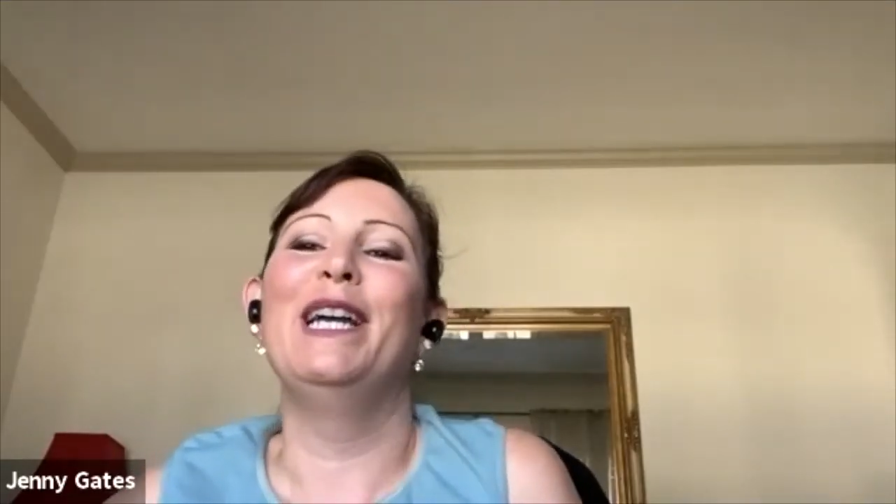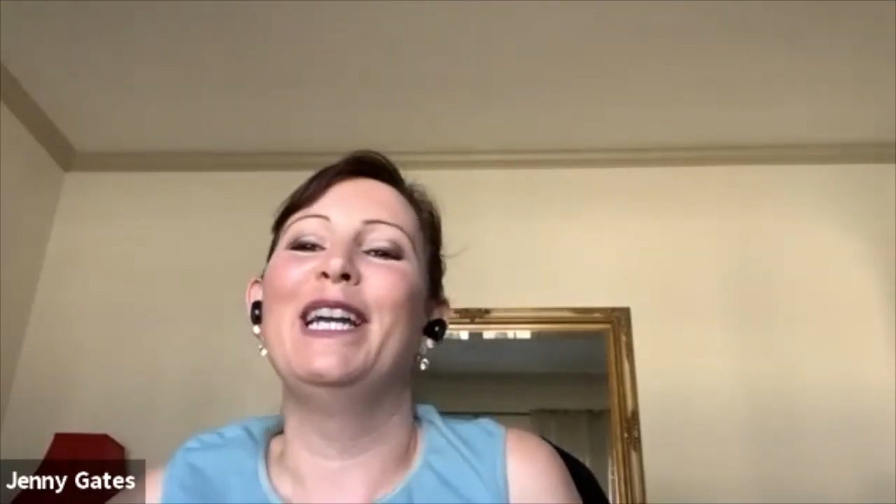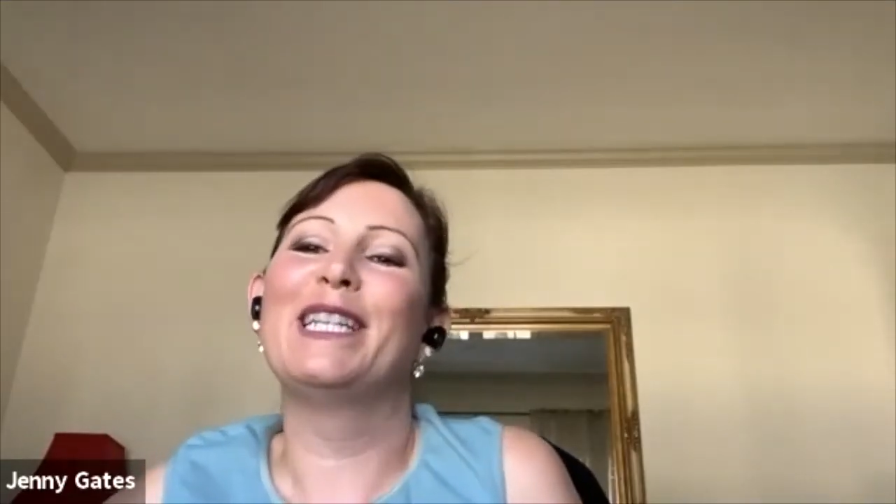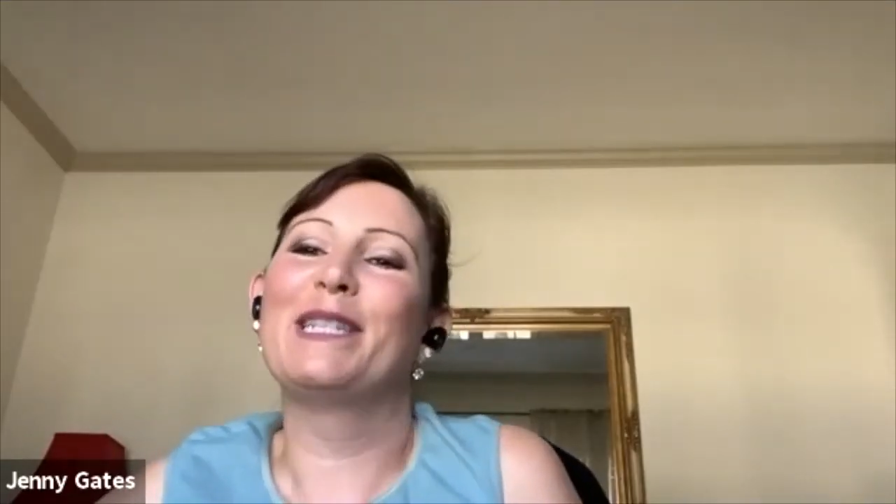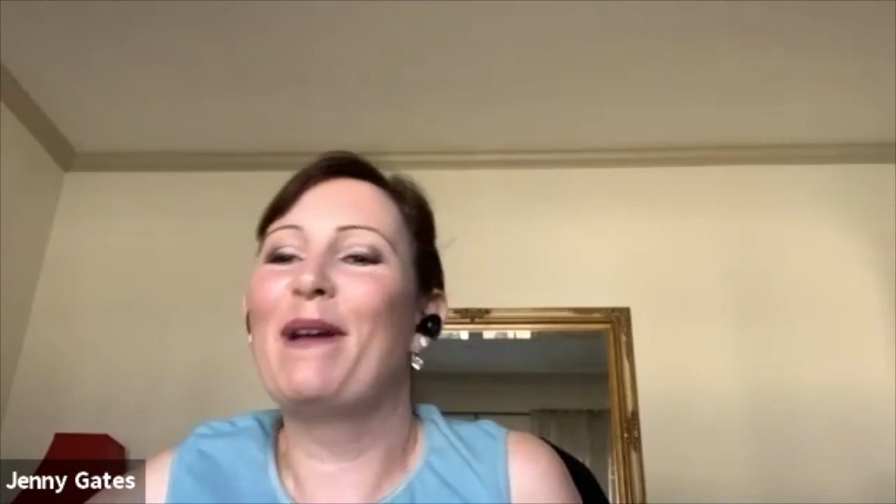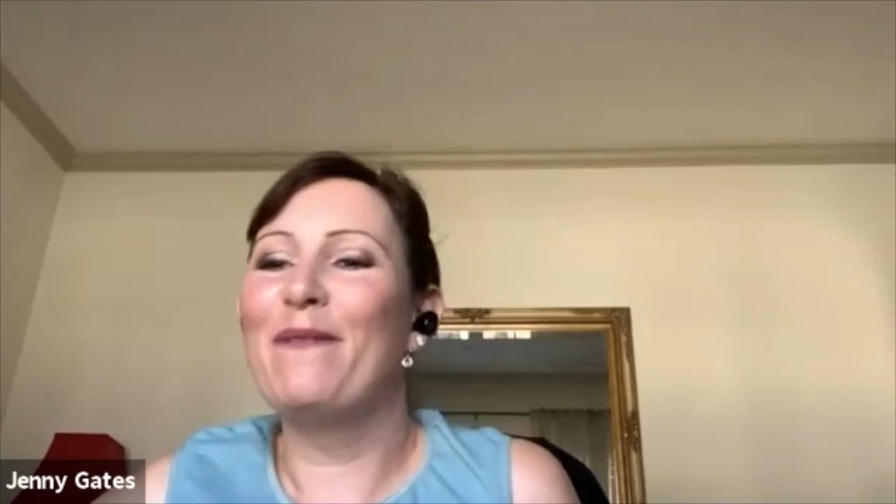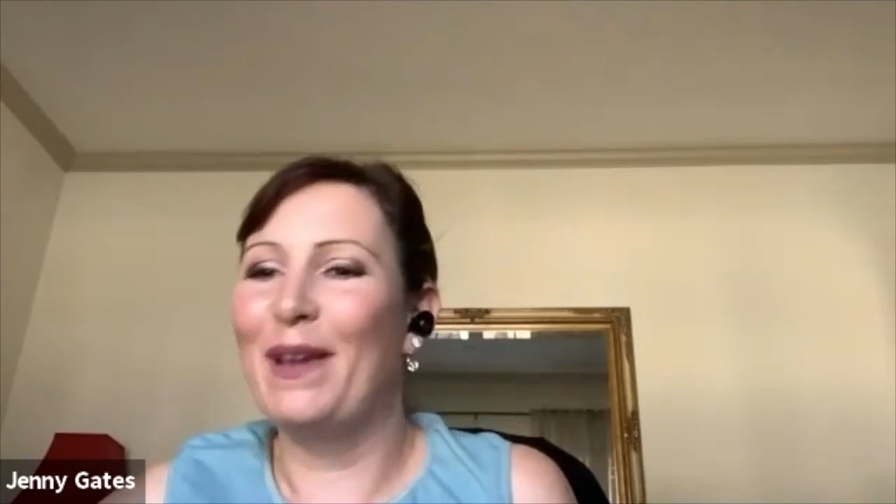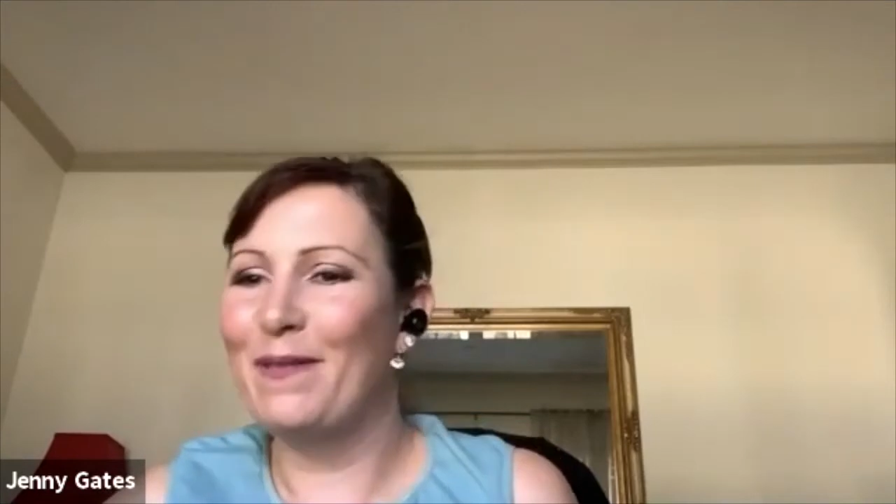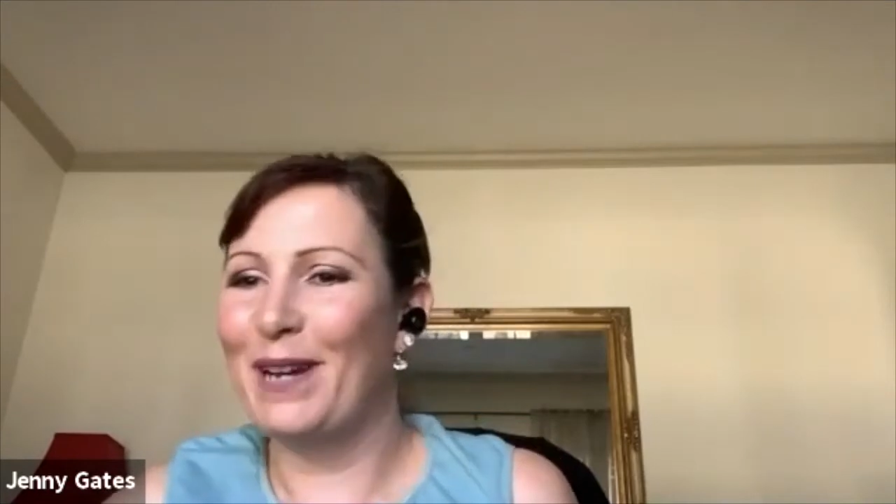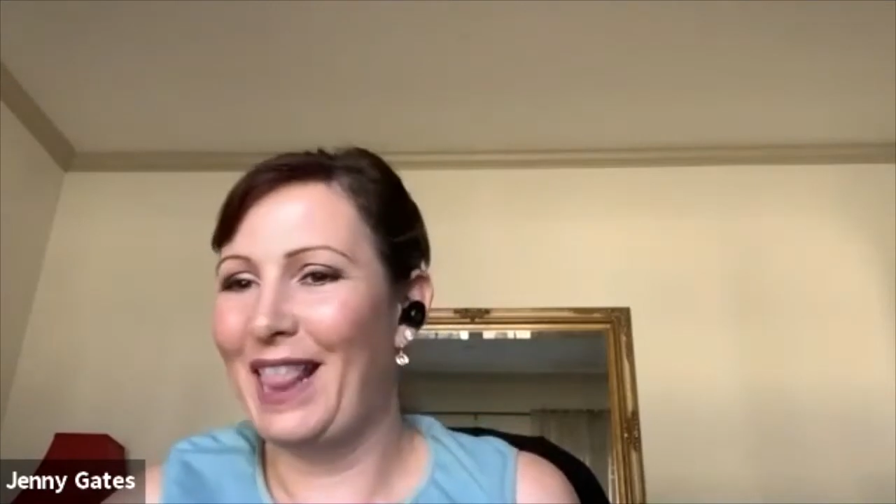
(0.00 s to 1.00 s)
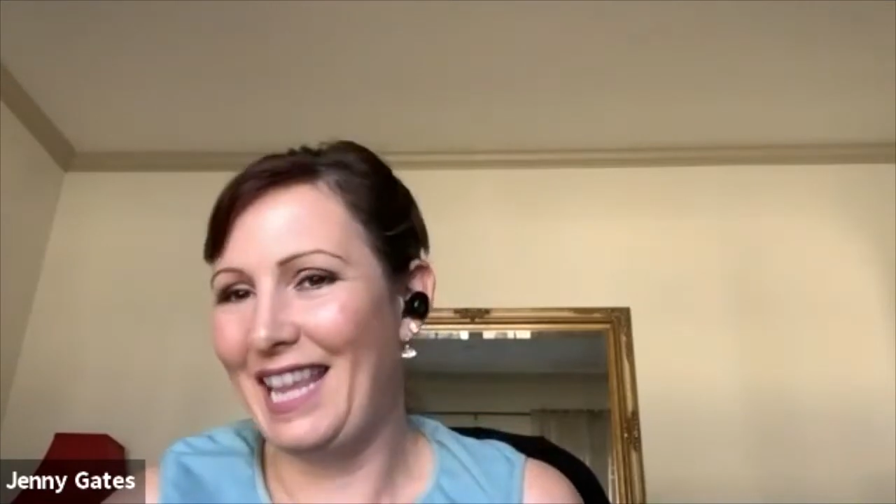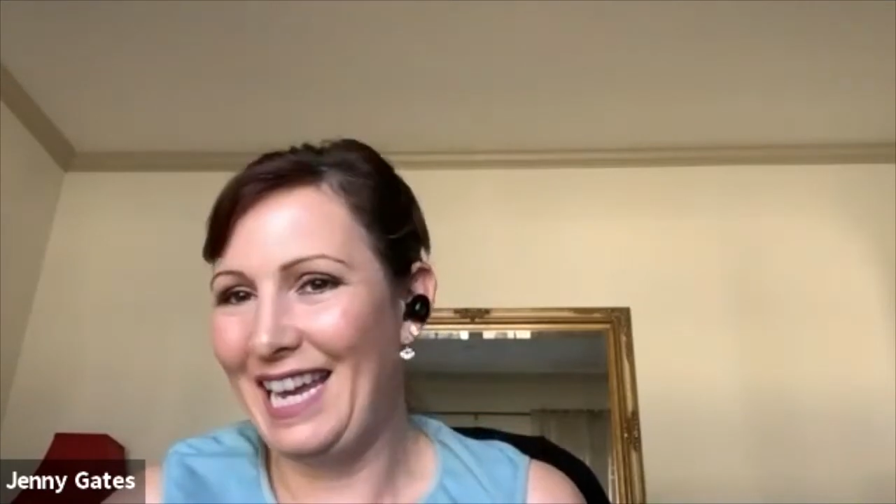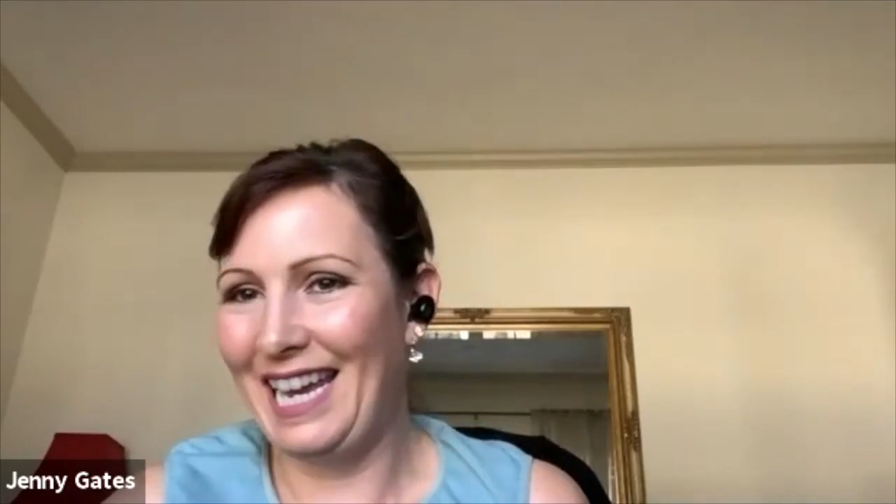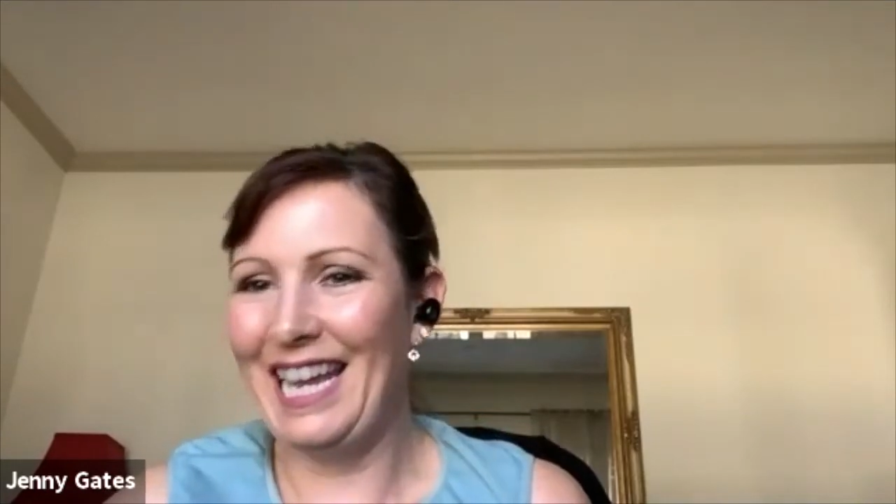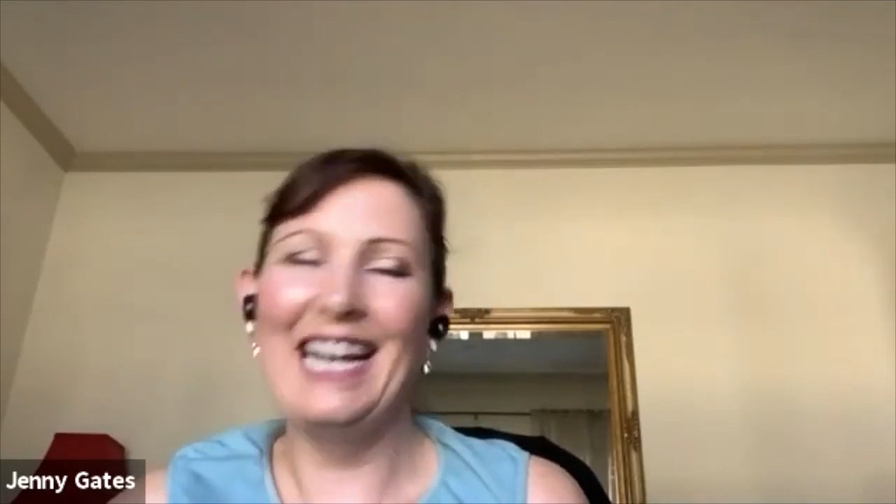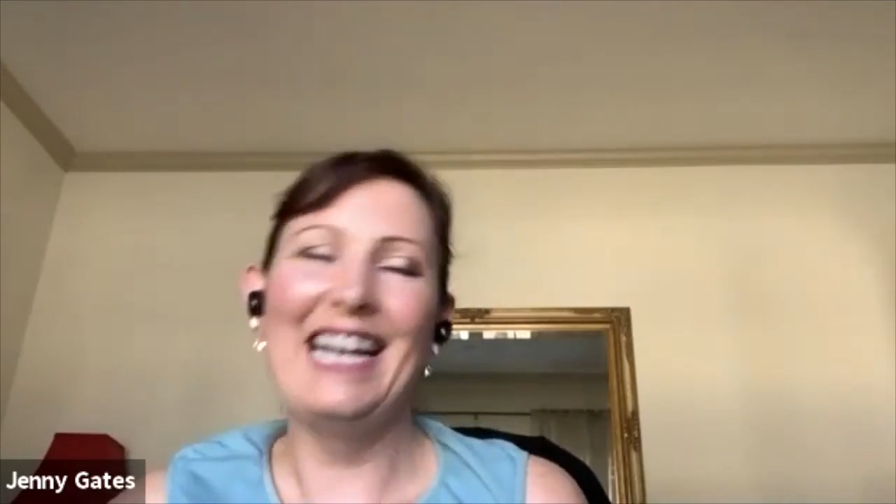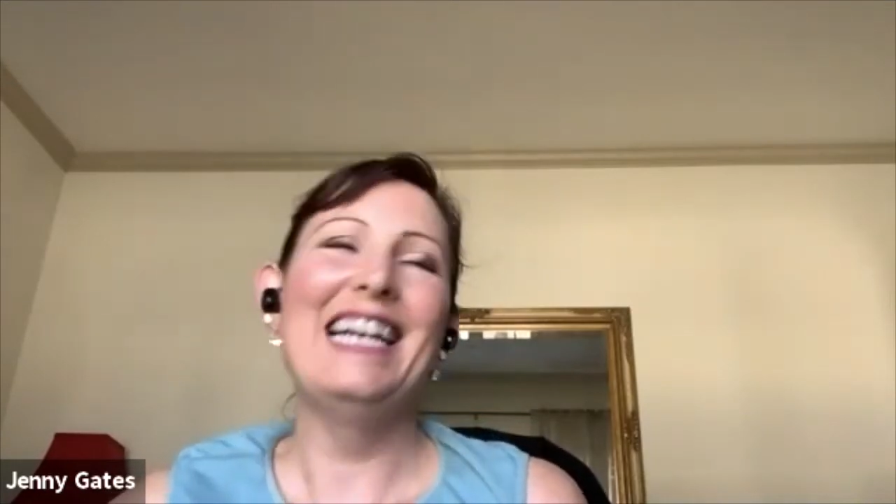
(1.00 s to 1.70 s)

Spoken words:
It's my favorite thing.